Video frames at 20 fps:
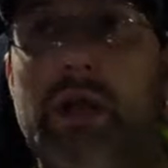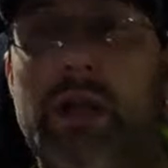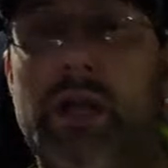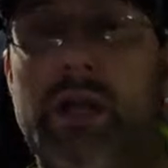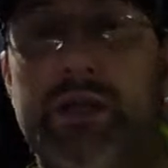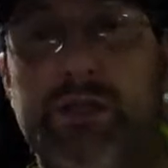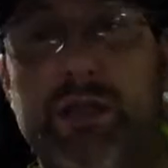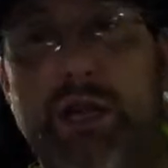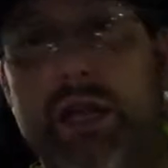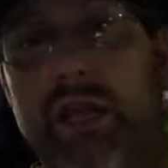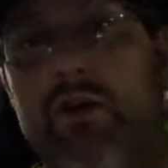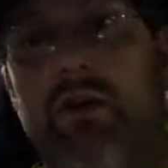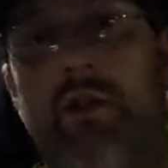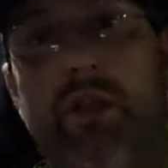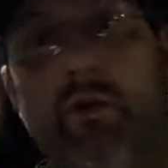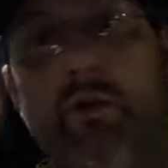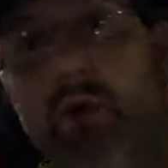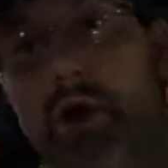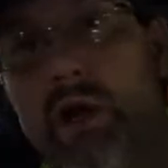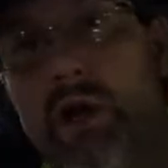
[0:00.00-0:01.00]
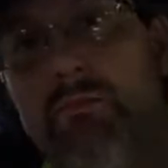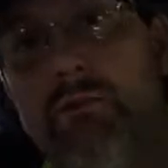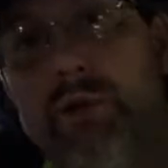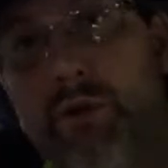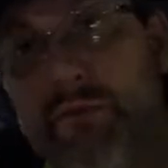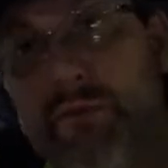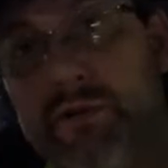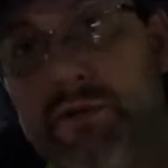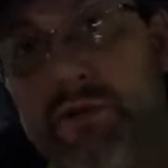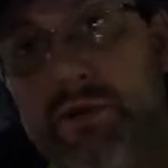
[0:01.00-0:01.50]
say you only want to
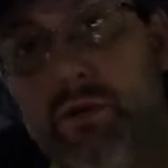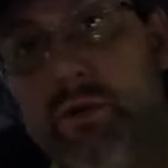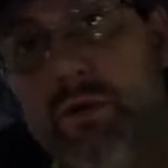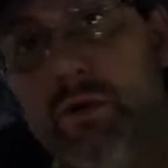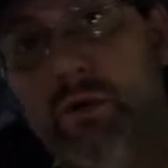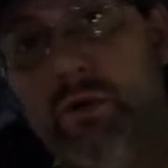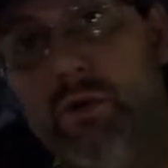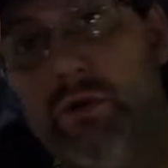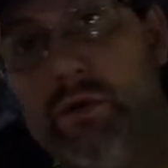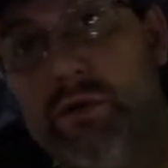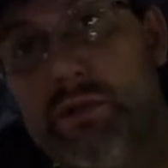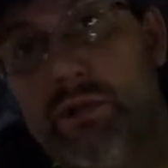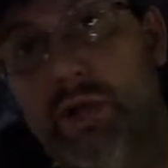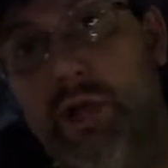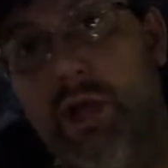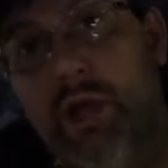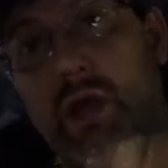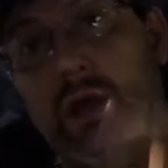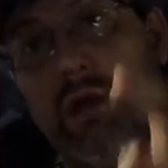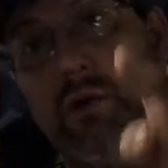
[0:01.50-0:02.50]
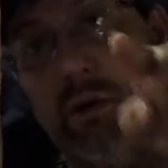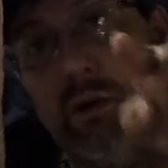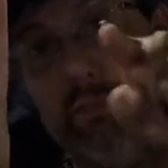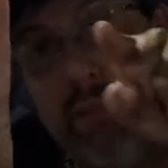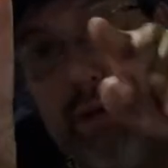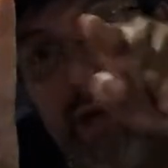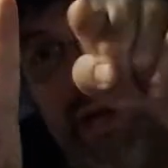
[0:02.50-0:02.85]
move 2 holes. We'll put